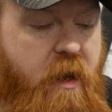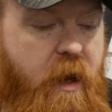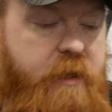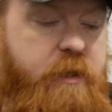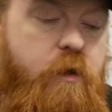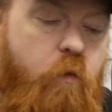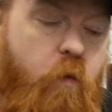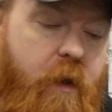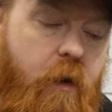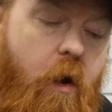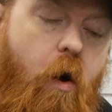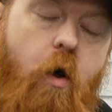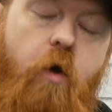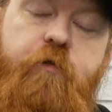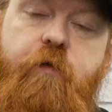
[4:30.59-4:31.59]
and you will
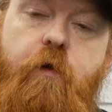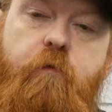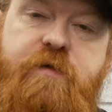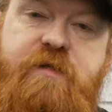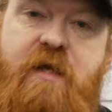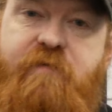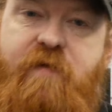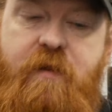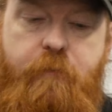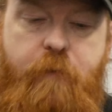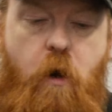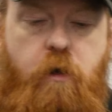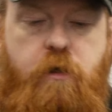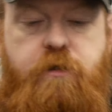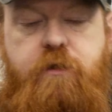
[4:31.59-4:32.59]
also receive in the
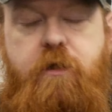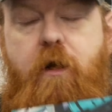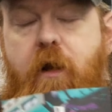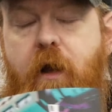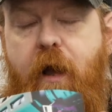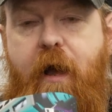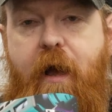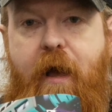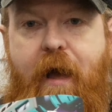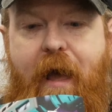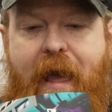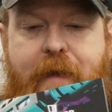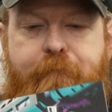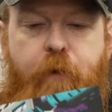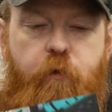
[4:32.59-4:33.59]
box
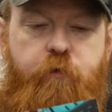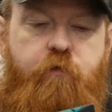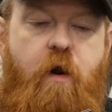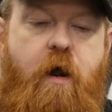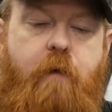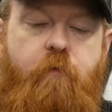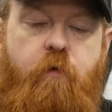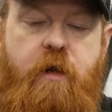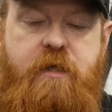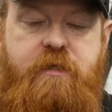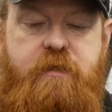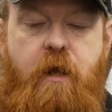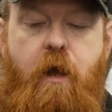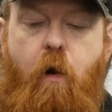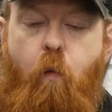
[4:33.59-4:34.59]
a Bolster
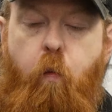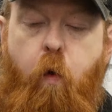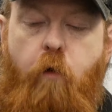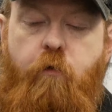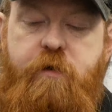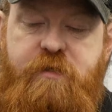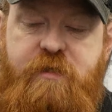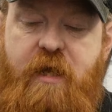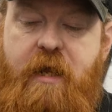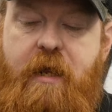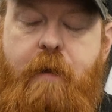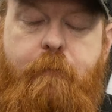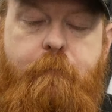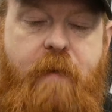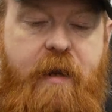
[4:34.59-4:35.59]
Armouries
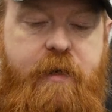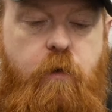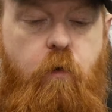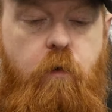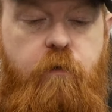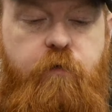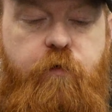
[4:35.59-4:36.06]
warranty manual.